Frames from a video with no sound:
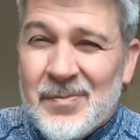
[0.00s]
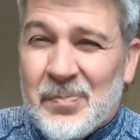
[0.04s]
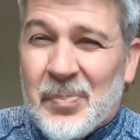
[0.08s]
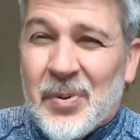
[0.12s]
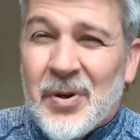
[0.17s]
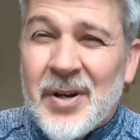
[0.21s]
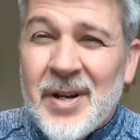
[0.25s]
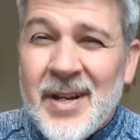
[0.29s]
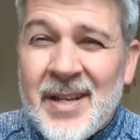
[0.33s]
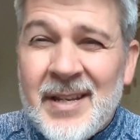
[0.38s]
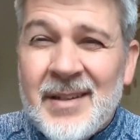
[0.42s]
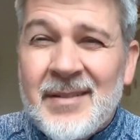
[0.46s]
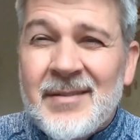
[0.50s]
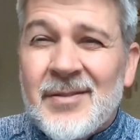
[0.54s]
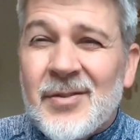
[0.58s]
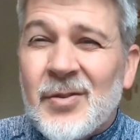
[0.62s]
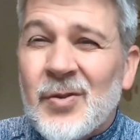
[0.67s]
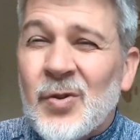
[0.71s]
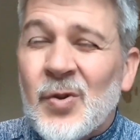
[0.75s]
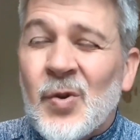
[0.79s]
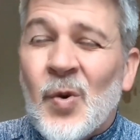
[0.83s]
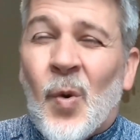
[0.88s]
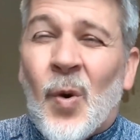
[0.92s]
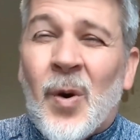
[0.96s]
pretty
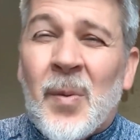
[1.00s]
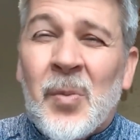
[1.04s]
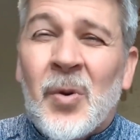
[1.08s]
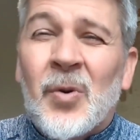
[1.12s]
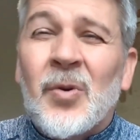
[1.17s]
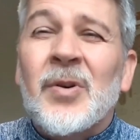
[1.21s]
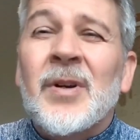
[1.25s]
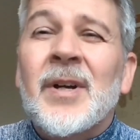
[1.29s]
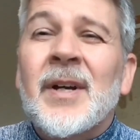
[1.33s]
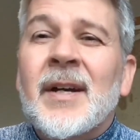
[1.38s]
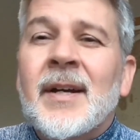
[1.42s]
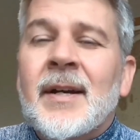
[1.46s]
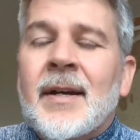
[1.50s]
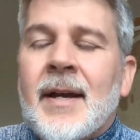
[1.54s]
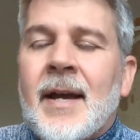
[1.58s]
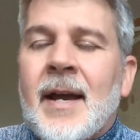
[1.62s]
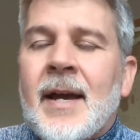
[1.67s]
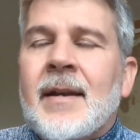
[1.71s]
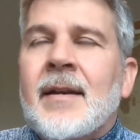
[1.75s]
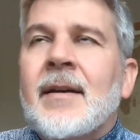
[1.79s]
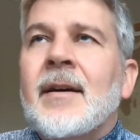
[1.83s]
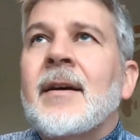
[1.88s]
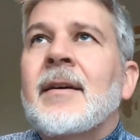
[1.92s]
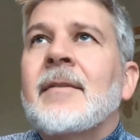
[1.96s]
normal
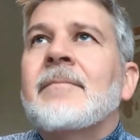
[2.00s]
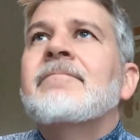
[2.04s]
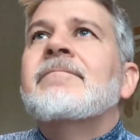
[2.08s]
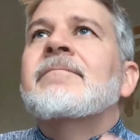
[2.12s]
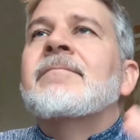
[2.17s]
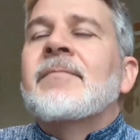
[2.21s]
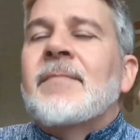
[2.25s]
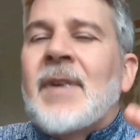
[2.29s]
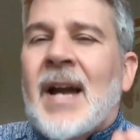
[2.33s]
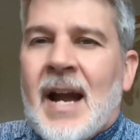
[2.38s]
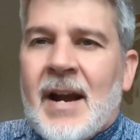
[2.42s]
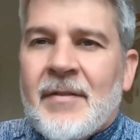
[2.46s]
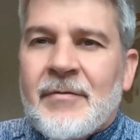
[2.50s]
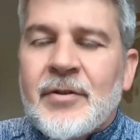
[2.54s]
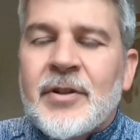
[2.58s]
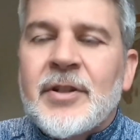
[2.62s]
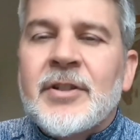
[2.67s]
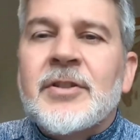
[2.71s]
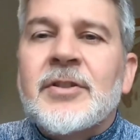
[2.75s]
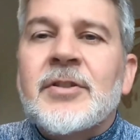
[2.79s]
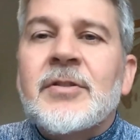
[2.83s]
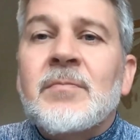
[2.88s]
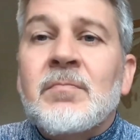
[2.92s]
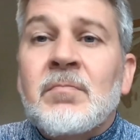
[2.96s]
in an
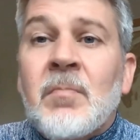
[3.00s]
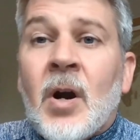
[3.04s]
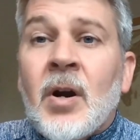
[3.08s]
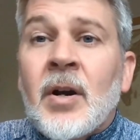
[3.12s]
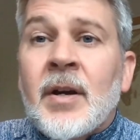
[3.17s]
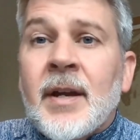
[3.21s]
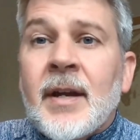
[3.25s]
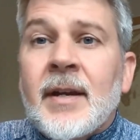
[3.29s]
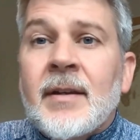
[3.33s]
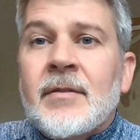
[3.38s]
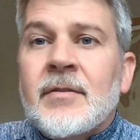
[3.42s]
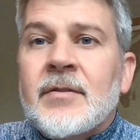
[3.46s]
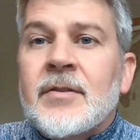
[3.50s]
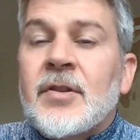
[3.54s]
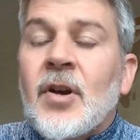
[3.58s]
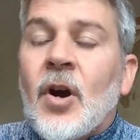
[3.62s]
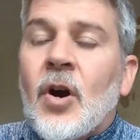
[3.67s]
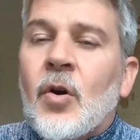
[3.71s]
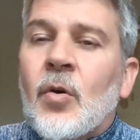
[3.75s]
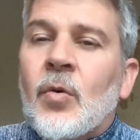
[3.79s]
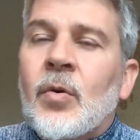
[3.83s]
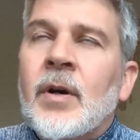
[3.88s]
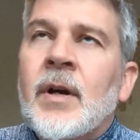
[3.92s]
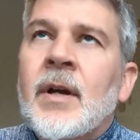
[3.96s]
average market.
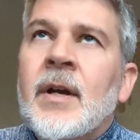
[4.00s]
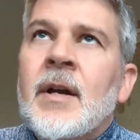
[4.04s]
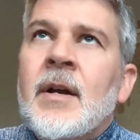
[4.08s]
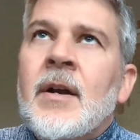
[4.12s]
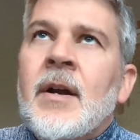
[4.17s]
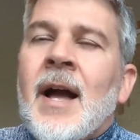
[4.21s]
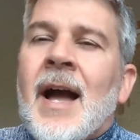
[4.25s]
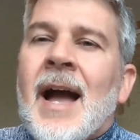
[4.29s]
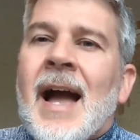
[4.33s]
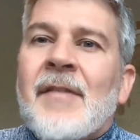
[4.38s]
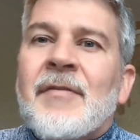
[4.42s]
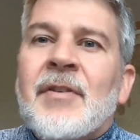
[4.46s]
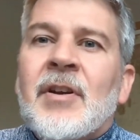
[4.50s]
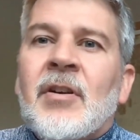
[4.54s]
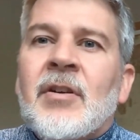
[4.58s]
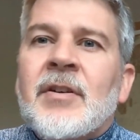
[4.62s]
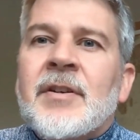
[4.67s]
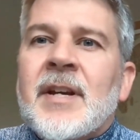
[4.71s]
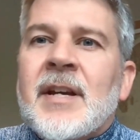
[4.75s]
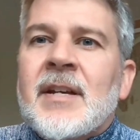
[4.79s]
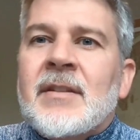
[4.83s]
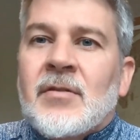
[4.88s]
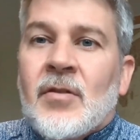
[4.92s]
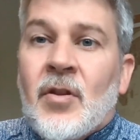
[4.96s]
So having our
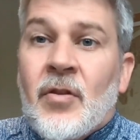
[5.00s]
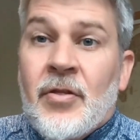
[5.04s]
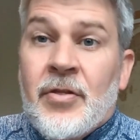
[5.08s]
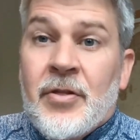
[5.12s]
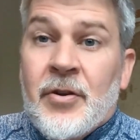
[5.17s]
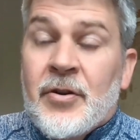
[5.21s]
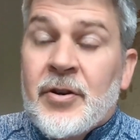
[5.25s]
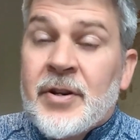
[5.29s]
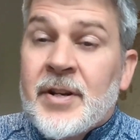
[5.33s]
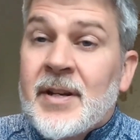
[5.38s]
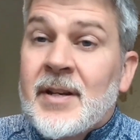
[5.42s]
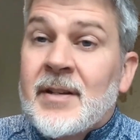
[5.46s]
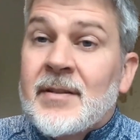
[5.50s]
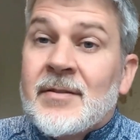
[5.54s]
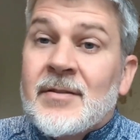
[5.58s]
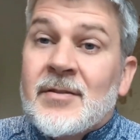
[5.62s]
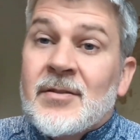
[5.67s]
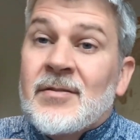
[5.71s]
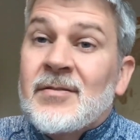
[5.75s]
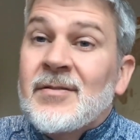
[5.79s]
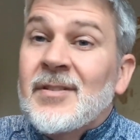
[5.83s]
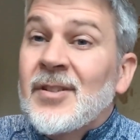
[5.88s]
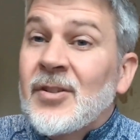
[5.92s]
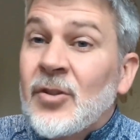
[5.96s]
days on 30 is
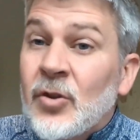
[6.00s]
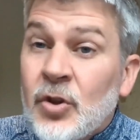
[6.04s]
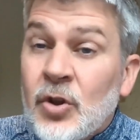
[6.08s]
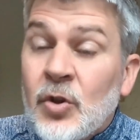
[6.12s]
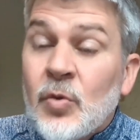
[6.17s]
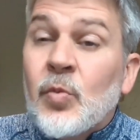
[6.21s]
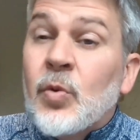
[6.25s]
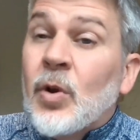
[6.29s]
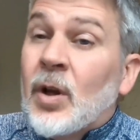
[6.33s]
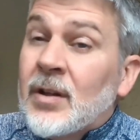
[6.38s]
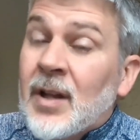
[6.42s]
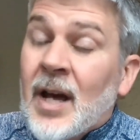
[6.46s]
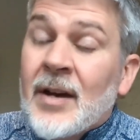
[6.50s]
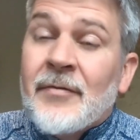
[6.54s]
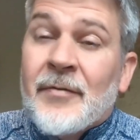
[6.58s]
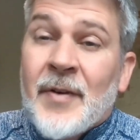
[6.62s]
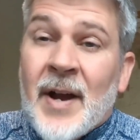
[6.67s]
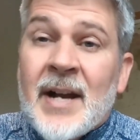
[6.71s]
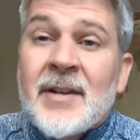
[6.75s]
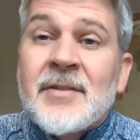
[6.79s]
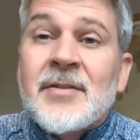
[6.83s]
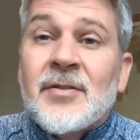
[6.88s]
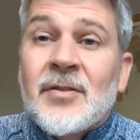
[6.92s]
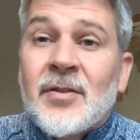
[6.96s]
a lot
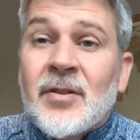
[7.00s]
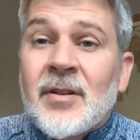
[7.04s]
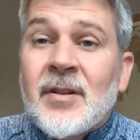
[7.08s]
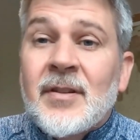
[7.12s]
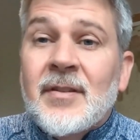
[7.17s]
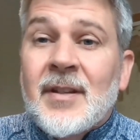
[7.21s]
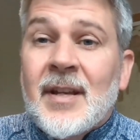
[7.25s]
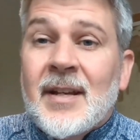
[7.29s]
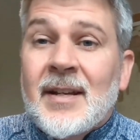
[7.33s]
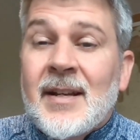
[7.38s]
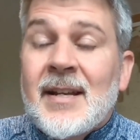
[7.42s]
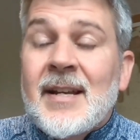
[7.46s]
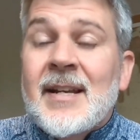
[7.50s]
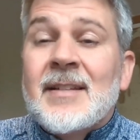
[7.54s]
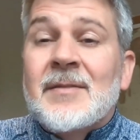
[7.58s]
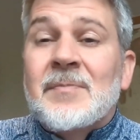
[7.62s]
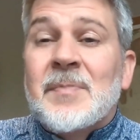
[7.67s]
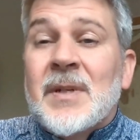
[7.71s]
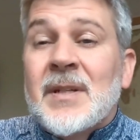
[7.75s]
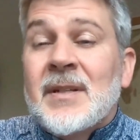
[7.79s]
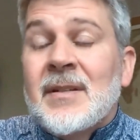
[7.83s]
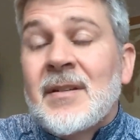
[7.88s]
faster than it has been